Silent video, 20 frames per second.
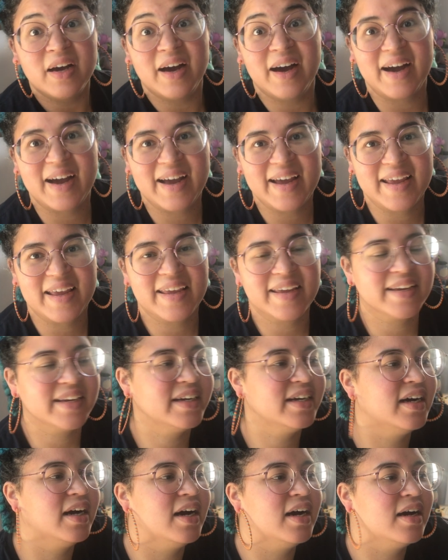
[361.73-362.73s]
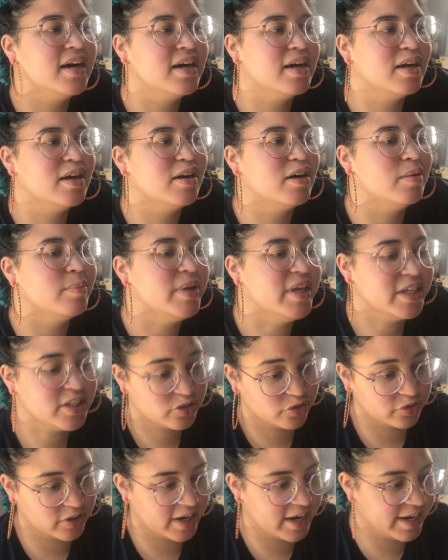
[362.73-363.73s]
Hi, um,
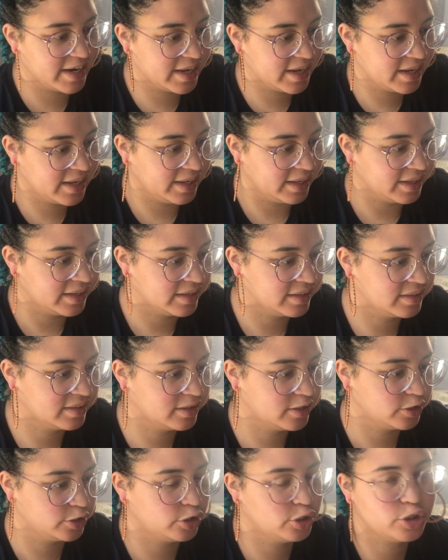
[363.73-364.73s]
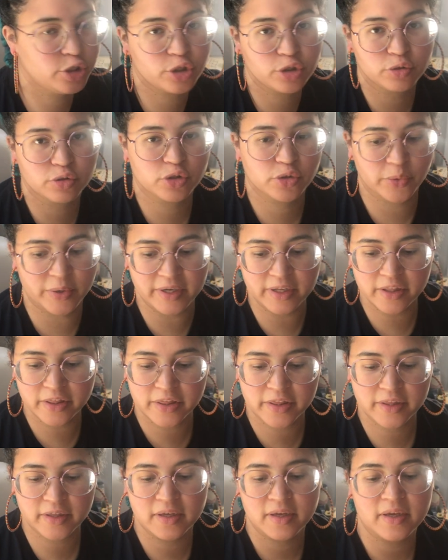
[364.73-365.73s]
it's Friday, June 12th,
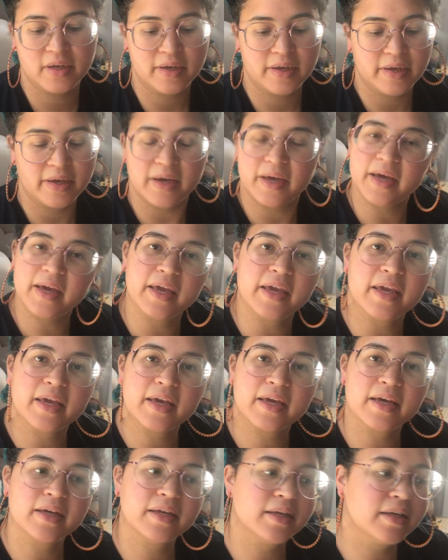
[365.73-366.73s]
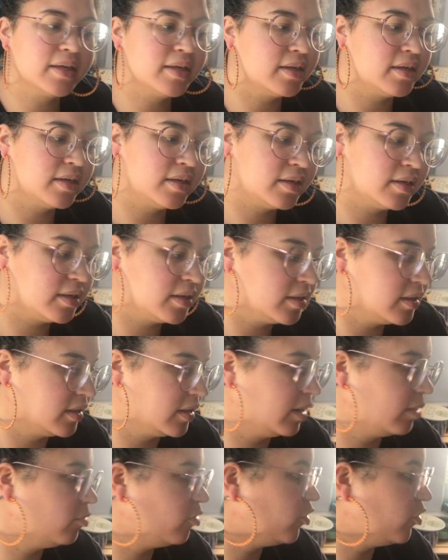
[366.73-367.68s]
and I'm